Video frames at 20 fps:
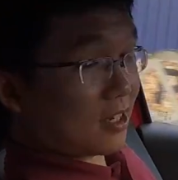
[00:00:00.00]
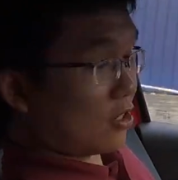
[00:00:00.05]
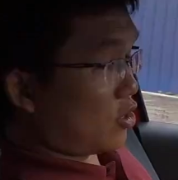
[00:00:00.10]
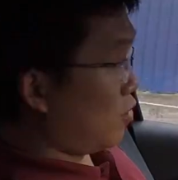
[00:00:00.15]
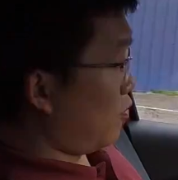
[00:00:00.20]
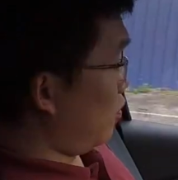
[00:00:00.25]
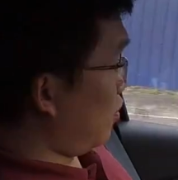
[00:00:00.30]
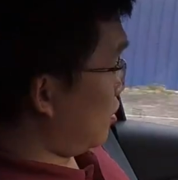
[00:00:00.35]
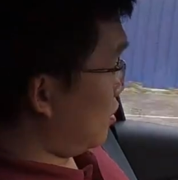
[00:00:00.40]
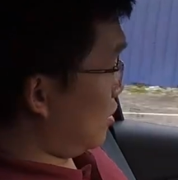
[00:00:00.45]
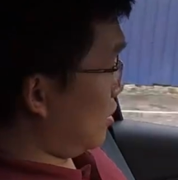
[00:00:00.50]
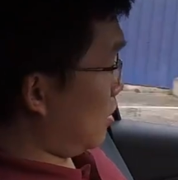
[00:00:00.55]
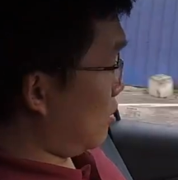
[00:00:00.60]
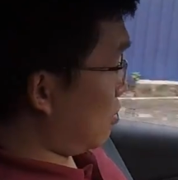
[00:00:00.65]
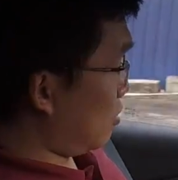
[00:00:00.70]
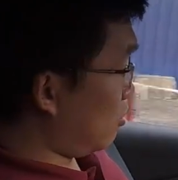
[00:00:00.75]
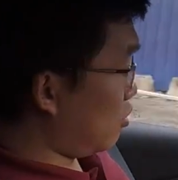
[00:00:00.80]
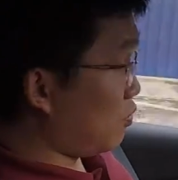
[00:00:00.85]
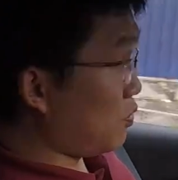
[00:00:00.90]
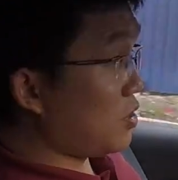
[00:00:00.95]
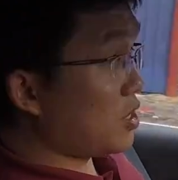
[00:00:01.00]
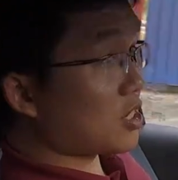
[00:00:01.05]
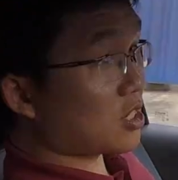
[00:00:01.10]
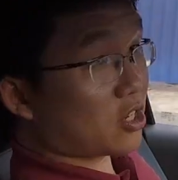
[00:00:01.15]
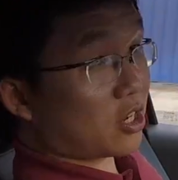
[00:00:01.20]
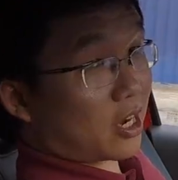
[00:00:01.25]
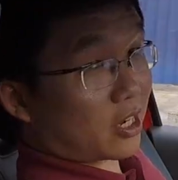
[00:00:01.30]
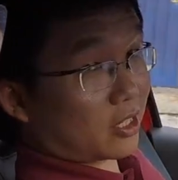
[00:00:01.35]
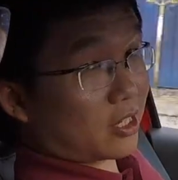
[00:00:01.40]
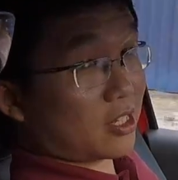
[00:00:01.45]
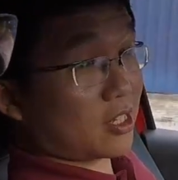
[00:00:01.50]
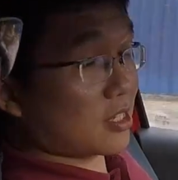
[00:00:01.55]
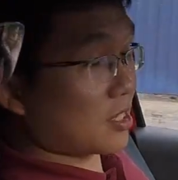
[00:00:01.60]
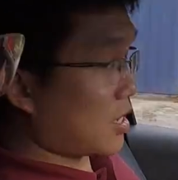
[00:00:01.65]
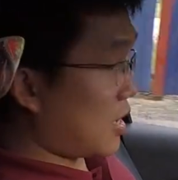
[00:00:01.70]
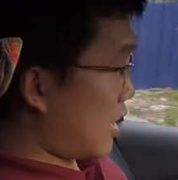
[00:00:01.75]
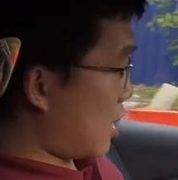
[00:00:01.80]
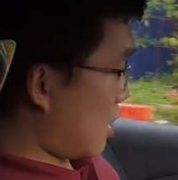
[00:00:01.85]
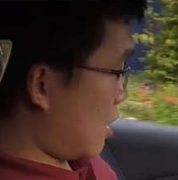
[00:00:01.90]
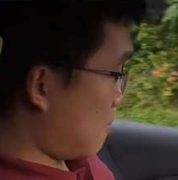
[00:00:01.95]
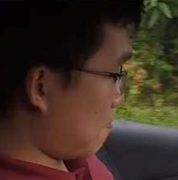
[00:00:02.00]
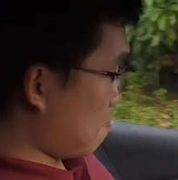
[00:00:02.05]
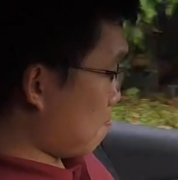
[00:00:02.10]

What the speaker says: Obviously not. No, we just collected this car.